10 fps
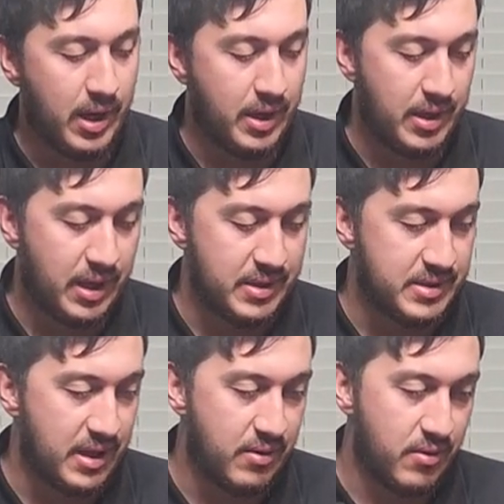Any kind of
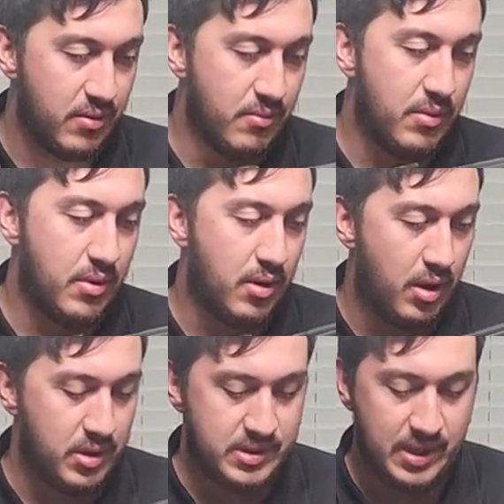standard
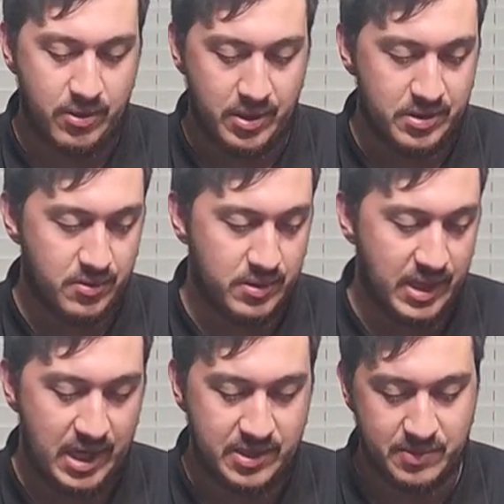uh, standard issue
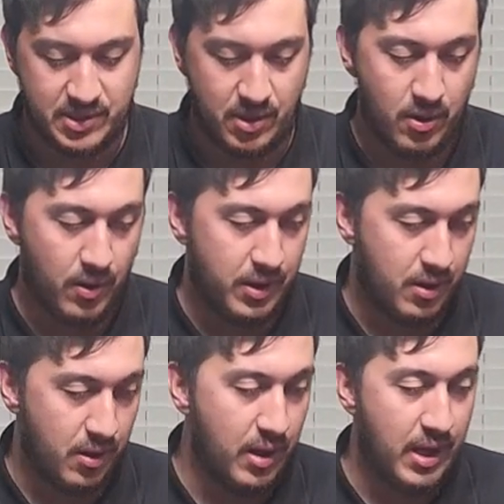attachments can go on
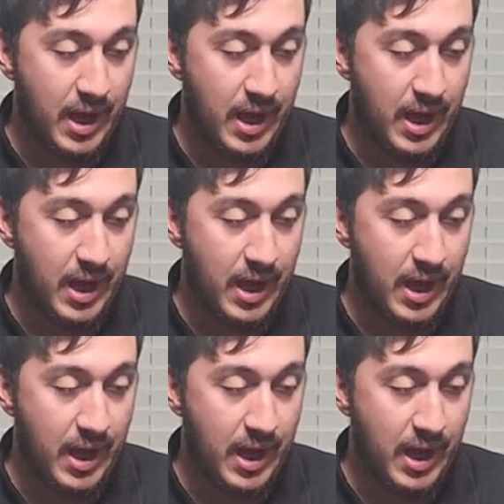here.